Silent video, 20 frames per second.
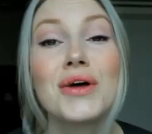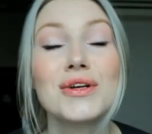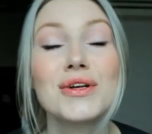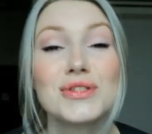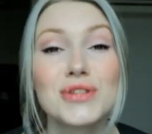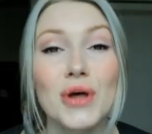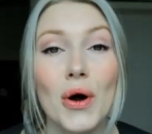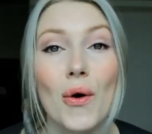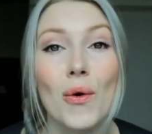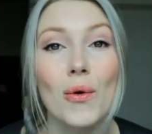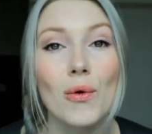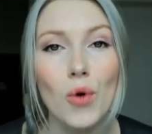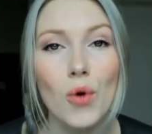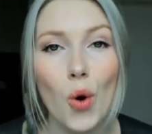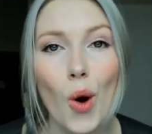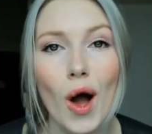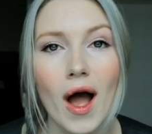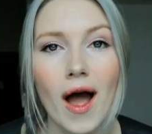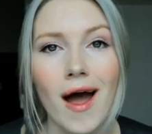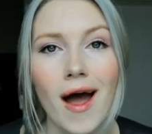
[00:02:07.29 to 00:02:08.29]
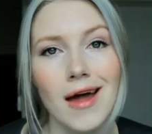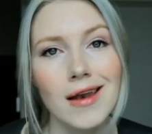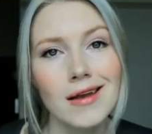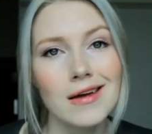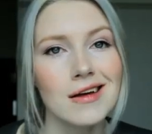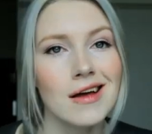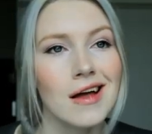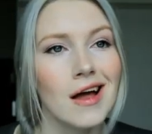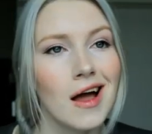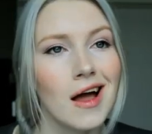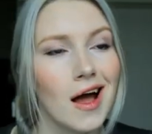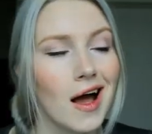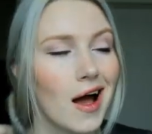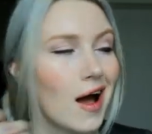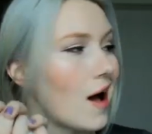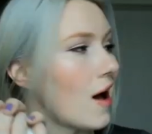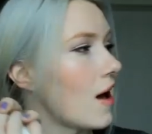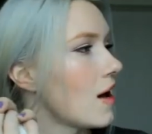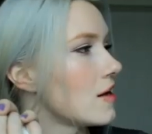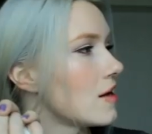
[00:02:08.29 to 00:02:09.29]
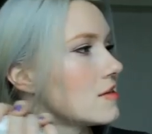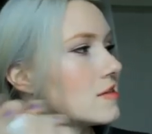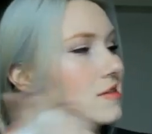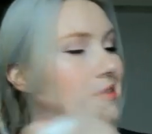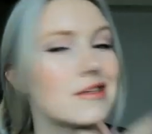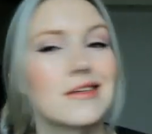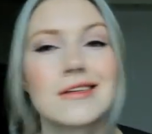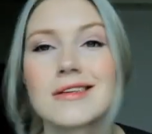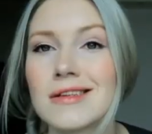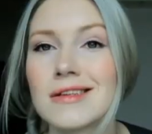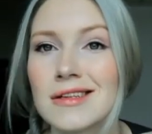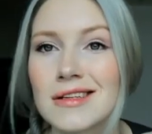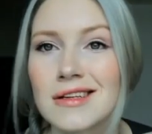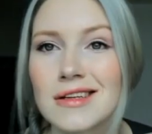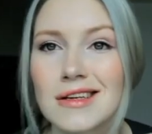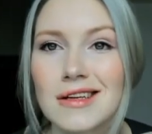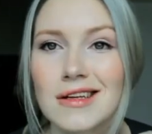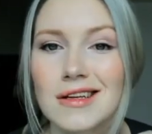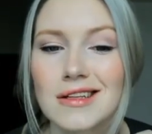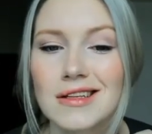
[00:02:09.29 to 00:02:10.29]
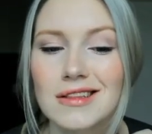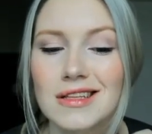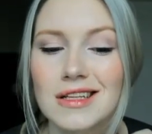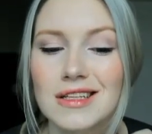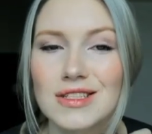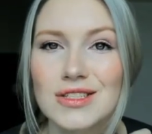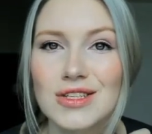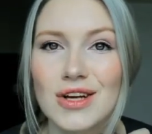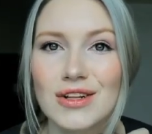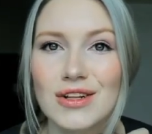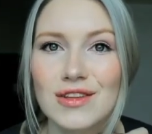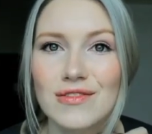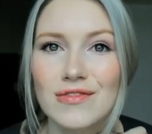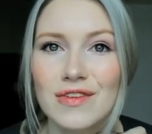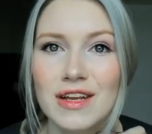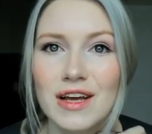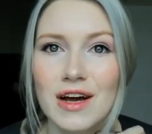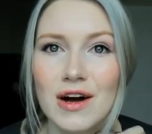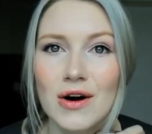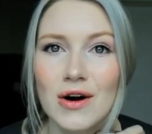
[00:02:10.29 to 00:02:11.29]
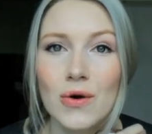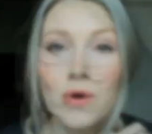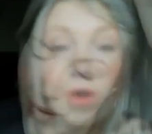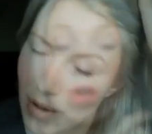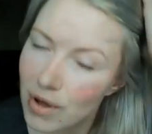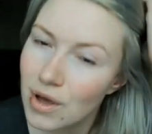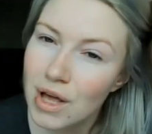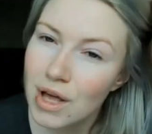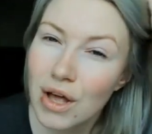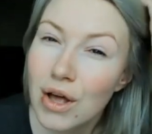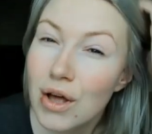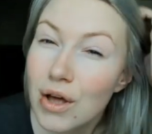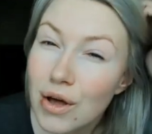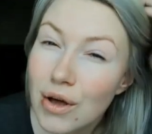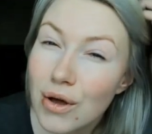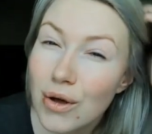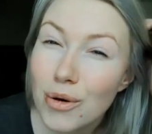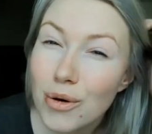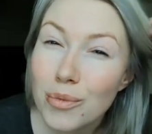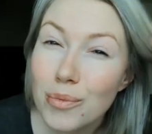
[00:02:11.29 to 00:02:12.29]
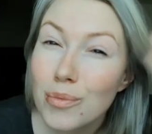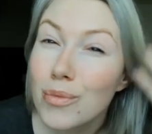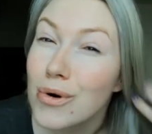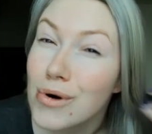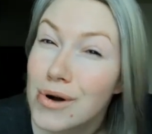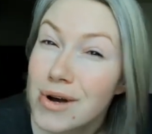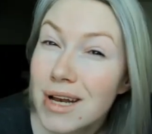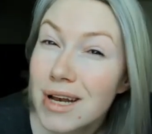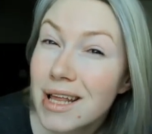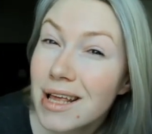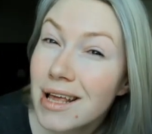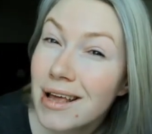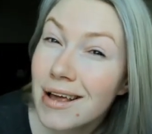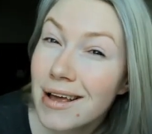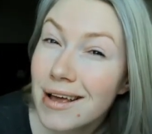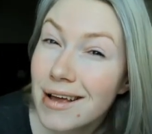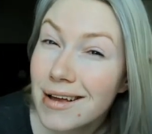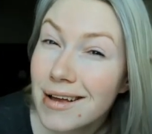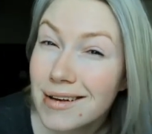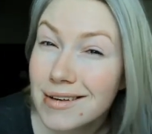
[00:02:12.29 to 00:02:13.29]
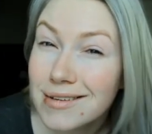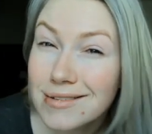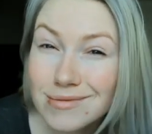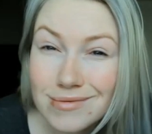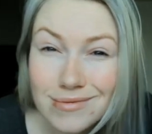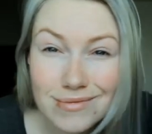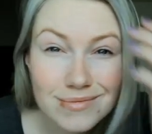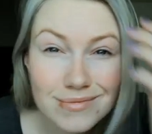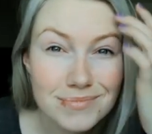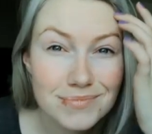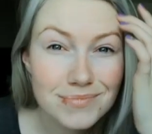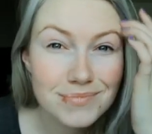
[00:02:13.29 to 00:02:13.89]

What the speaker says: So go ahead and let's start the video. Good morning.